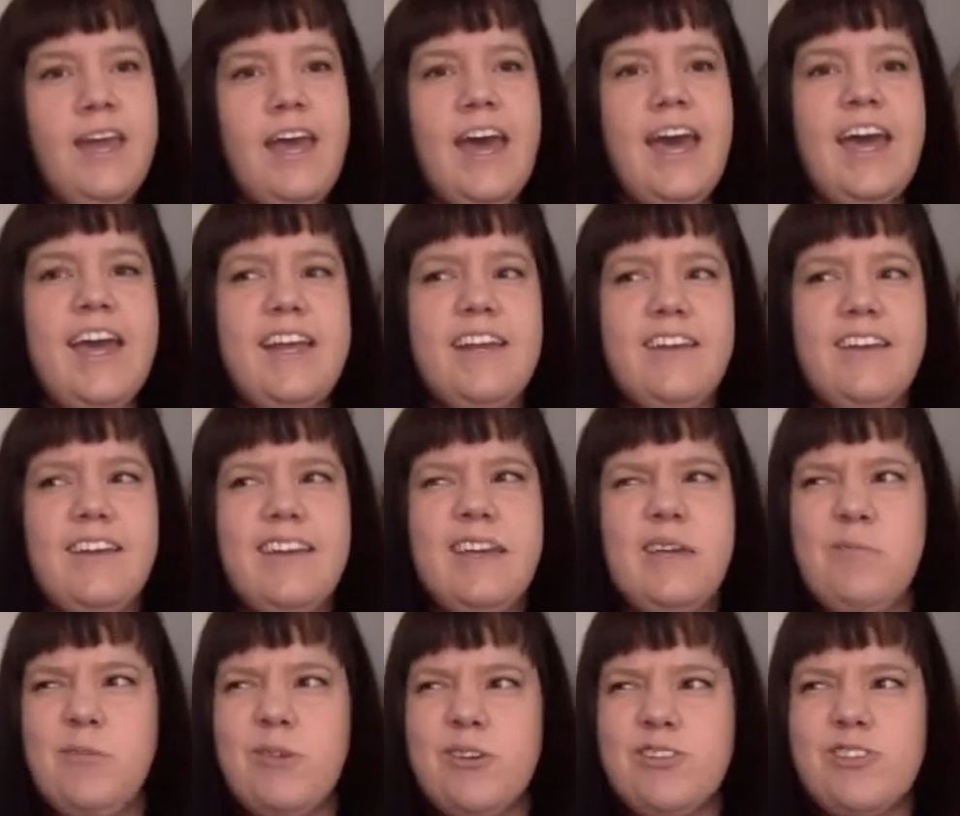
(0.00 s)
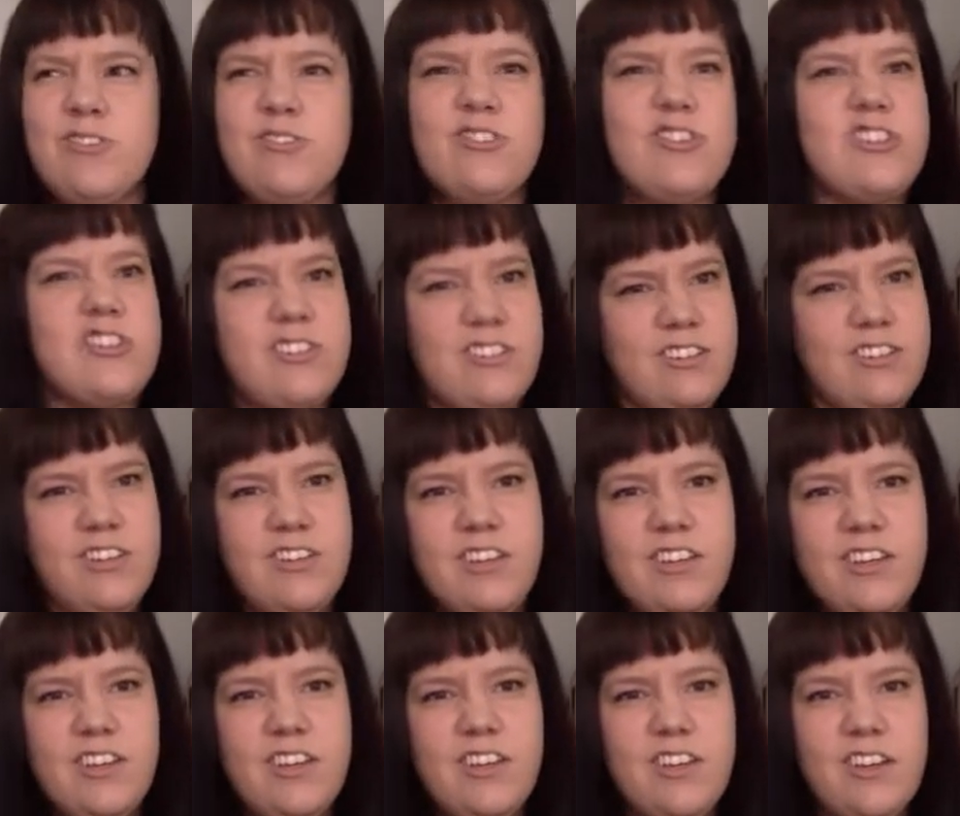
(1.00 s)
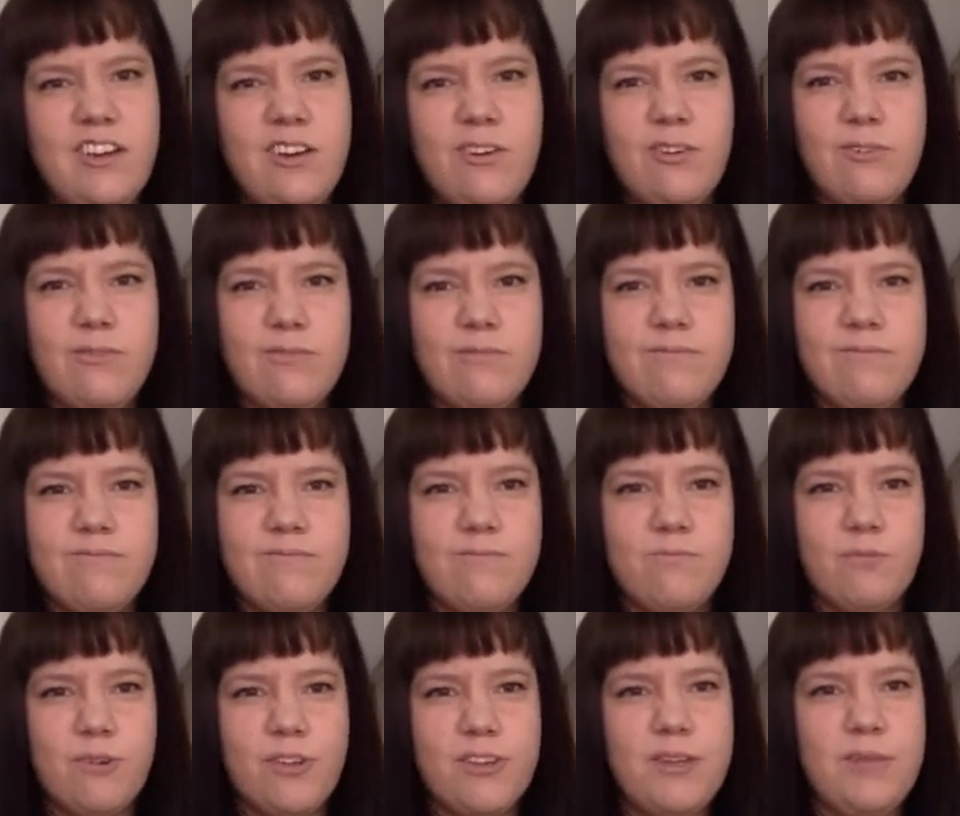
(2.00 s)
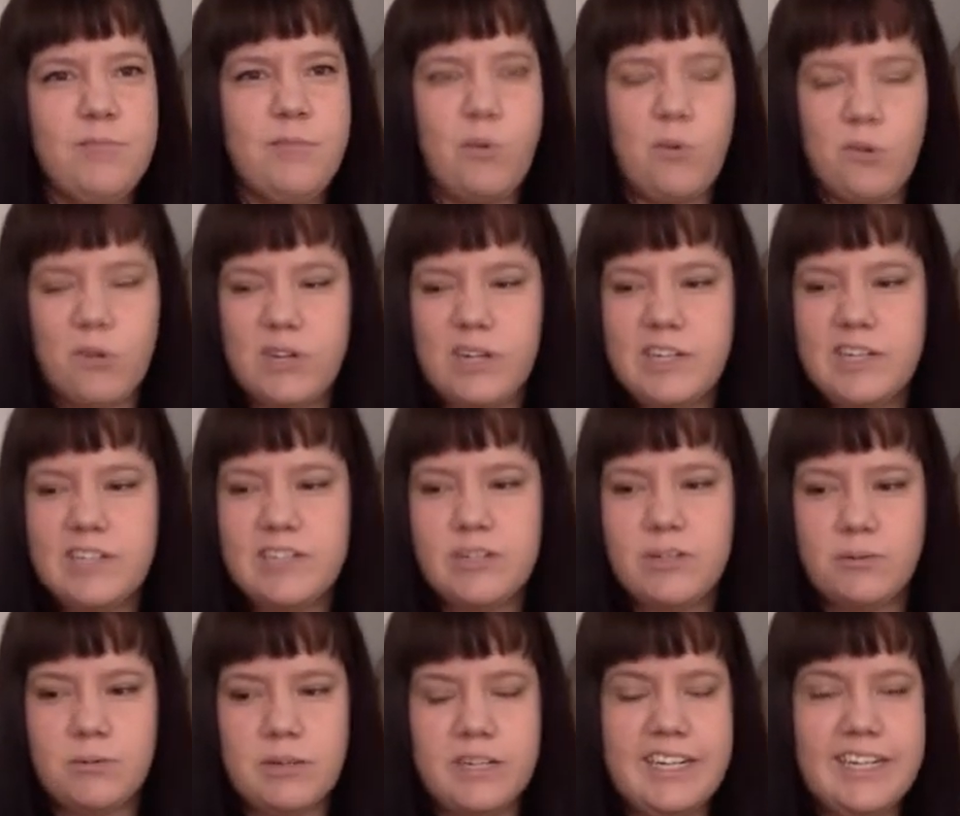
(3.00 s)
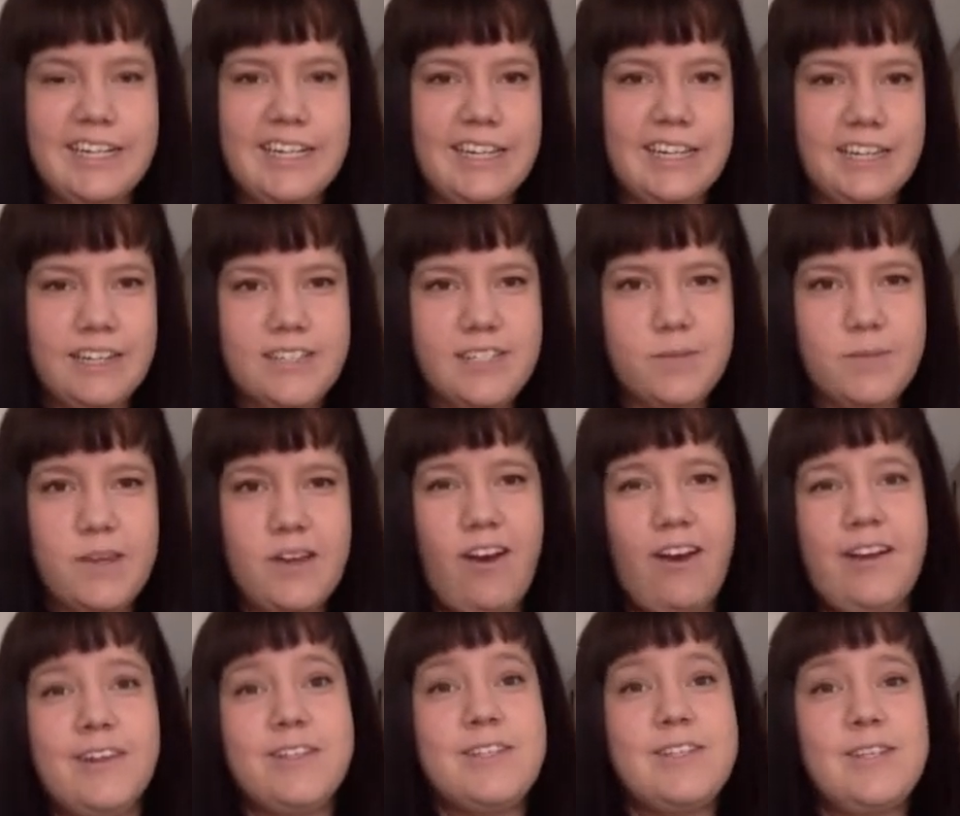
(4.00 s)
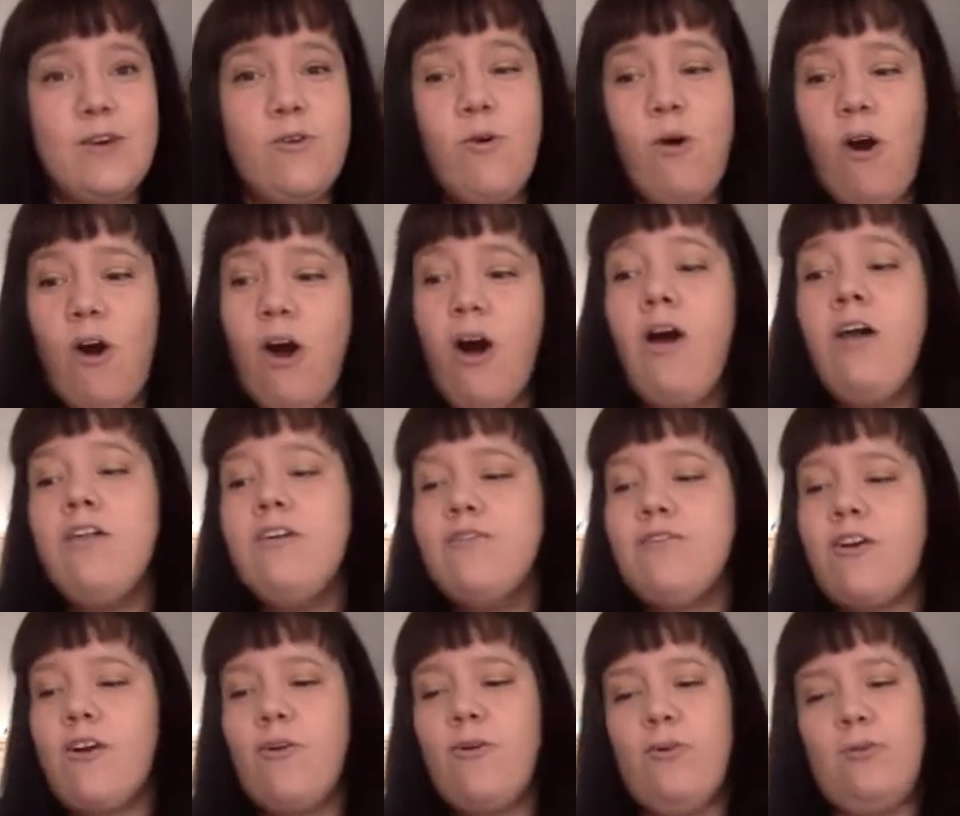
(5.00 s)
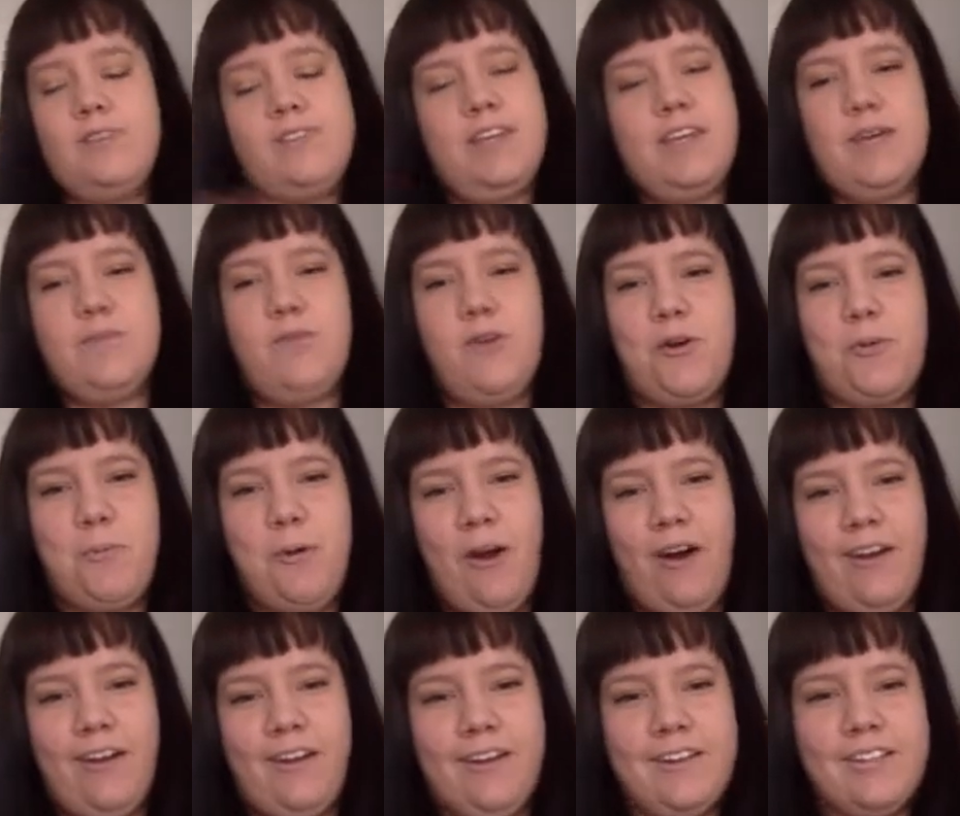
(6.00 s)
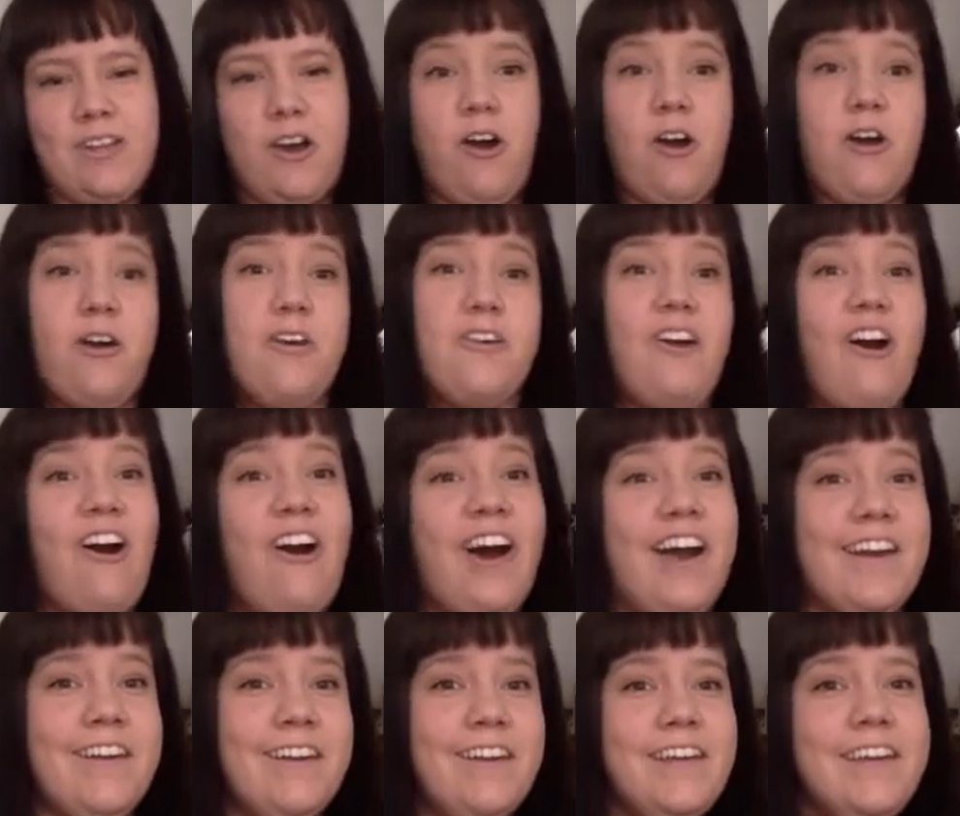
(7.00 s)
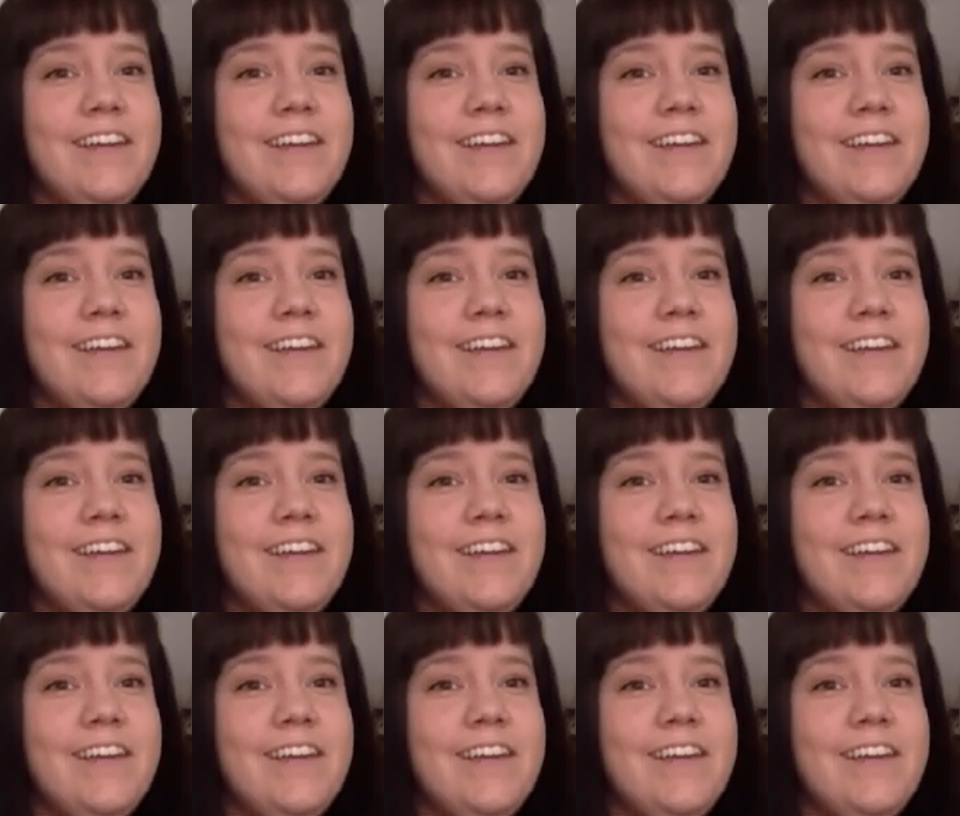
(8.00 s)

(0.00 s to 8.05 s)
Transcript: And ebooks are just, you know, really boring to read, let's be honest. So, all of our old ebook products are gone.